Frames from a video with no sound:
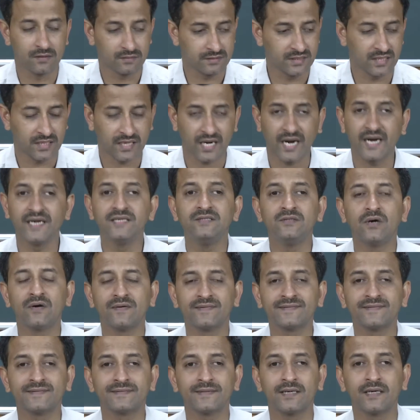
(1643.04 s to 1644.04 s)
kind of
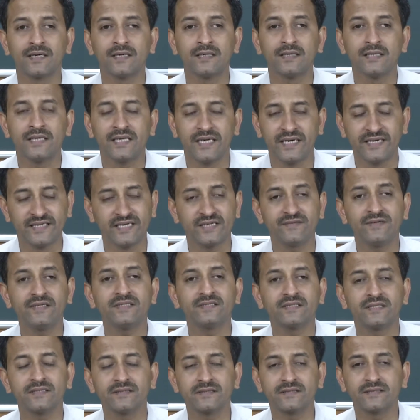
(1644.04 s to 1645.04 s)

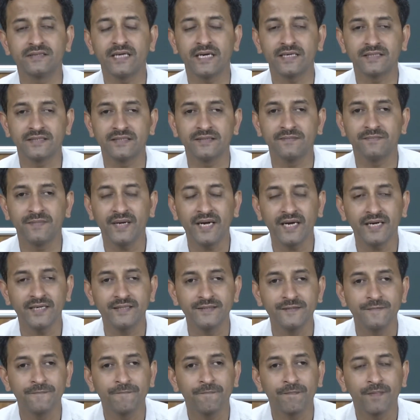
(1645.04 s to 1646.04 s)
interventions that he made,
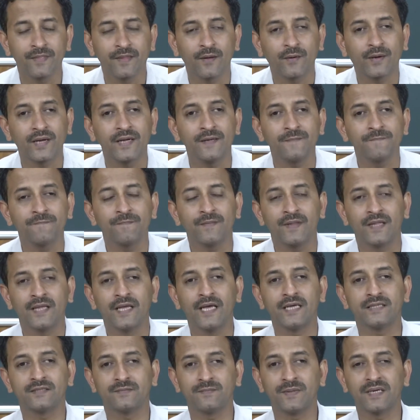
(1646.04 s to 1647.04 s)
okay, he
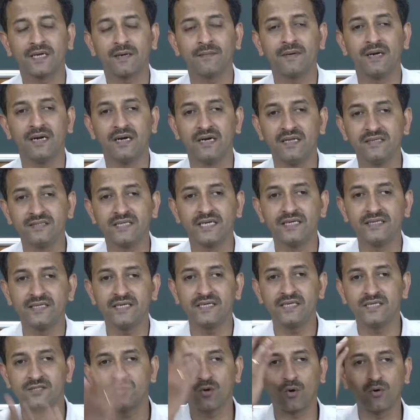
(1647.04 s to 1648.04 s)
has become a legend in
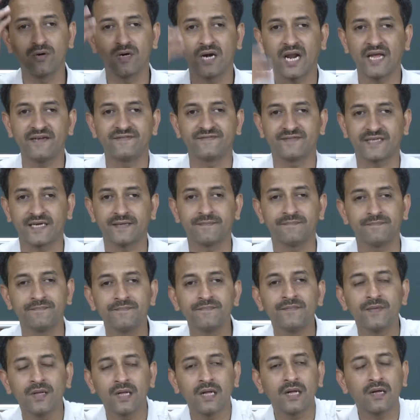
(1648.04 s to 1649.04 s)
his own lifetime.
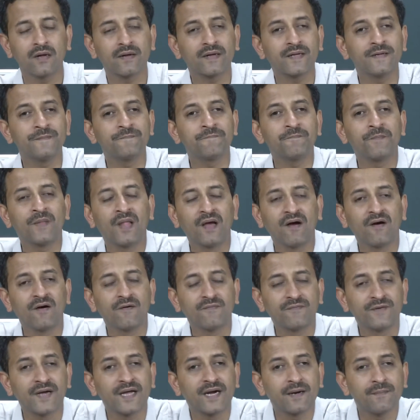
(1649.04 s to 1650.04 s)
Okay.
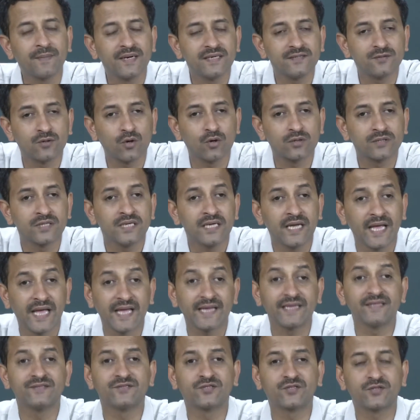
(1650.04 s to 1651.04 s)
Feyerabend wrote
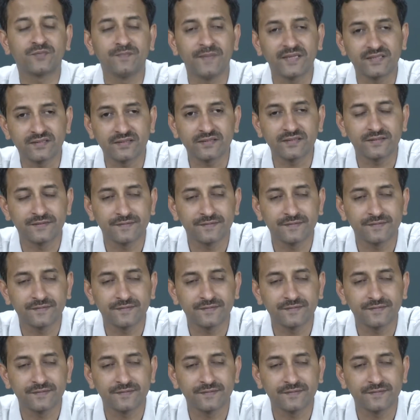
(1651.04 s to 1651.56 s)
Against Method.